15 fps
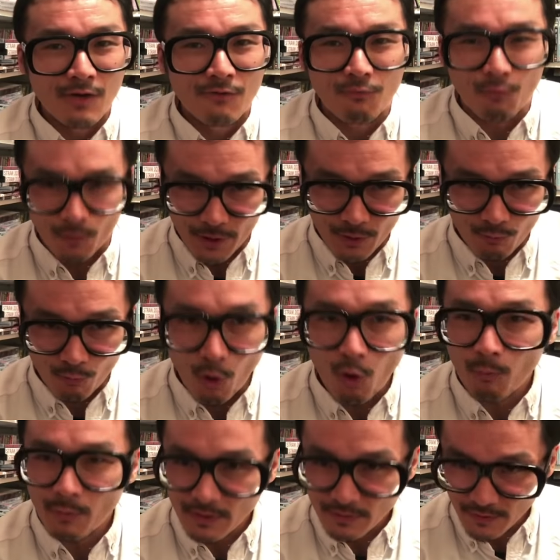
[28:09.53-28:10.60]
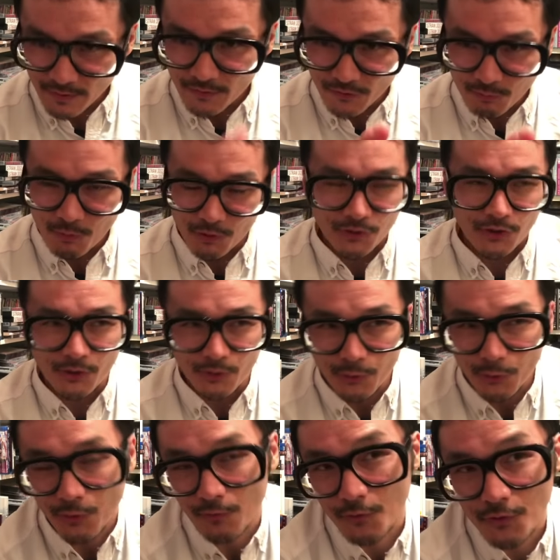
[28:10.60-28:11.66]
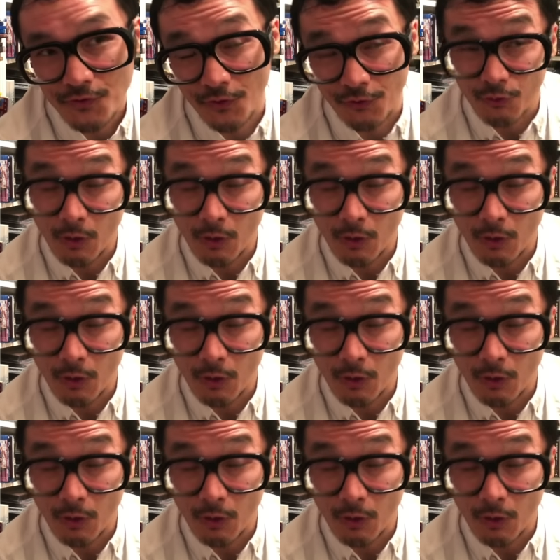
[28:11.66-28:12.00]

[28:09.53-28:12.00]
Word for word: for enrollment in this particular university.